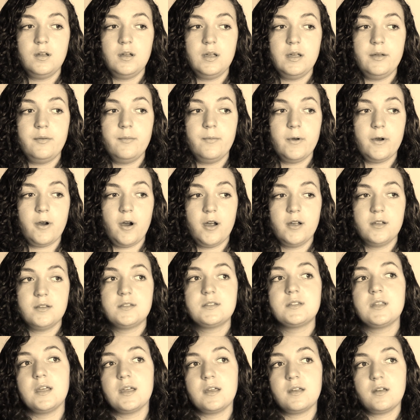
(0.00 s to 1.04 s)
in
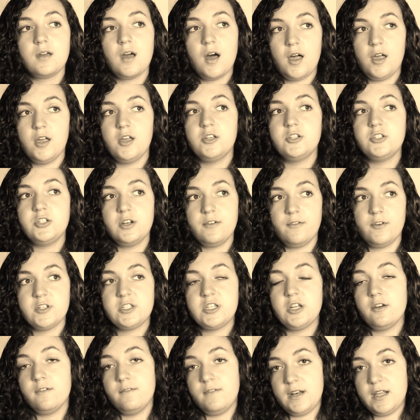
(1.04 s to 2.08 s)
regards to like college,
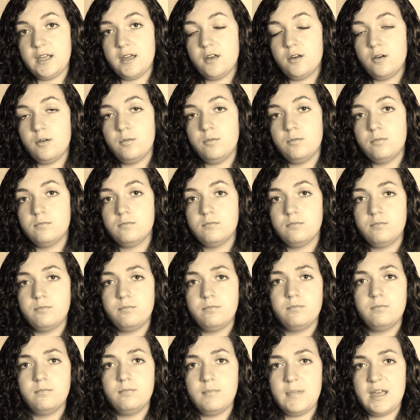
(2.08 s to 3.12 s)
university, or video
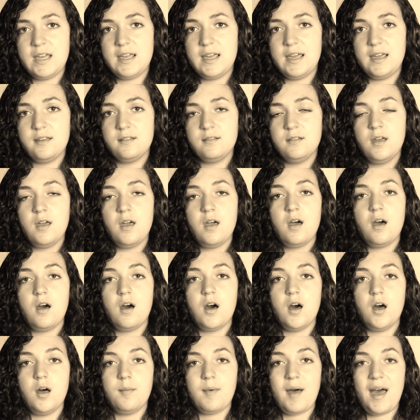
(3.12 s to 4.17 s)
making,
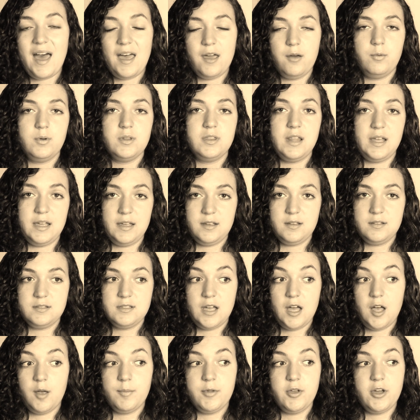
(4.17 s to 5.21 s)
I would like to
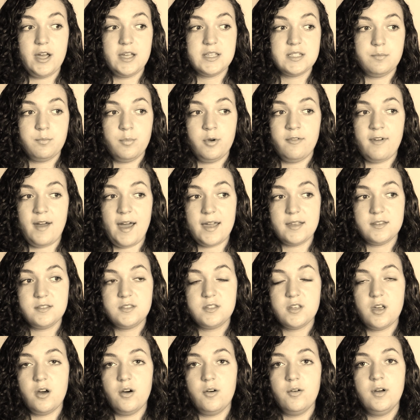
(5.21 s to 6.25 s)
help you guys and provide.
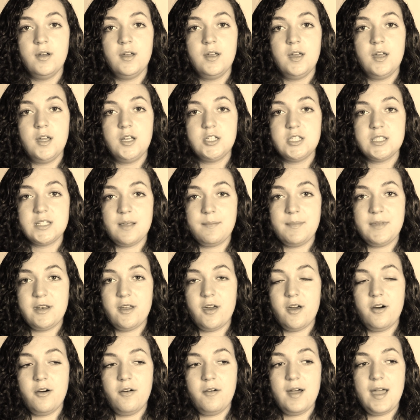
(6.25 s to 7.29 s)
So just let me
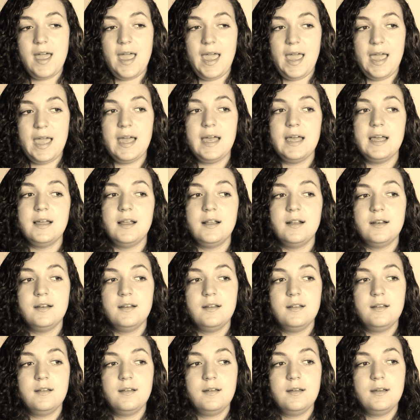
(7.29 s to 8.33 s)
know, and
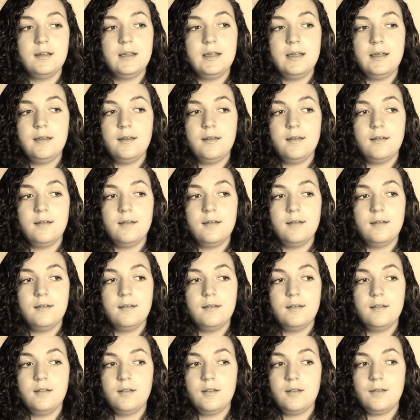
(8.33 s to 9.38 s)

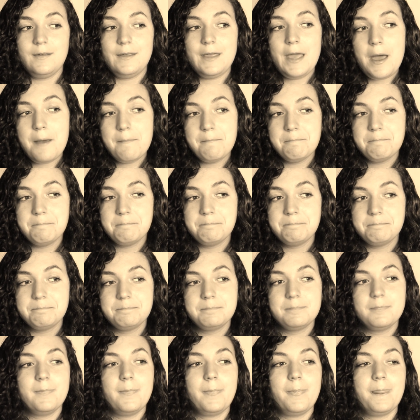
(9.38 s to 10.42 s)
yeah.
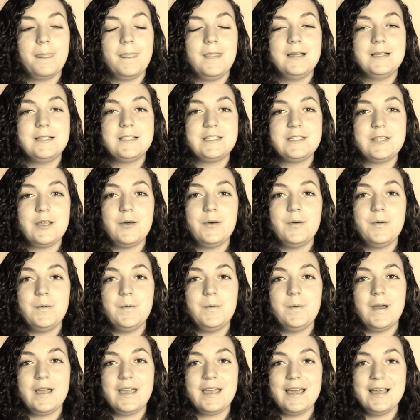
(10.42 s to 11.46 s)
So
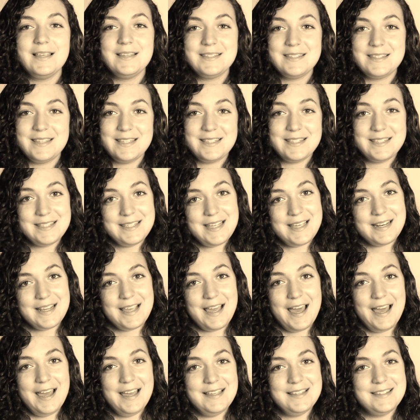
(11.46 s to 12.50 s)
I guess this is it,
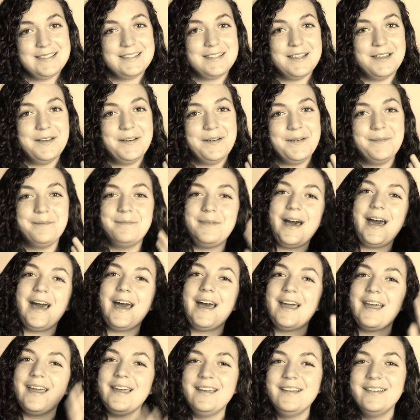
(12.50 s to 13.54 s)
guys. So
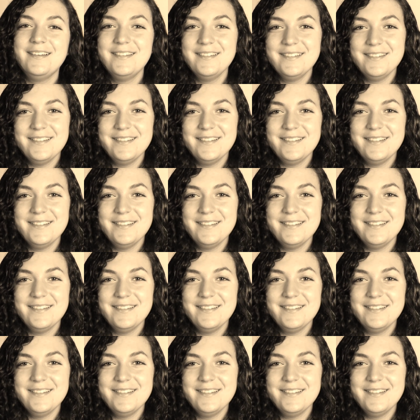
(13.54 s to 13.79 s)
bye.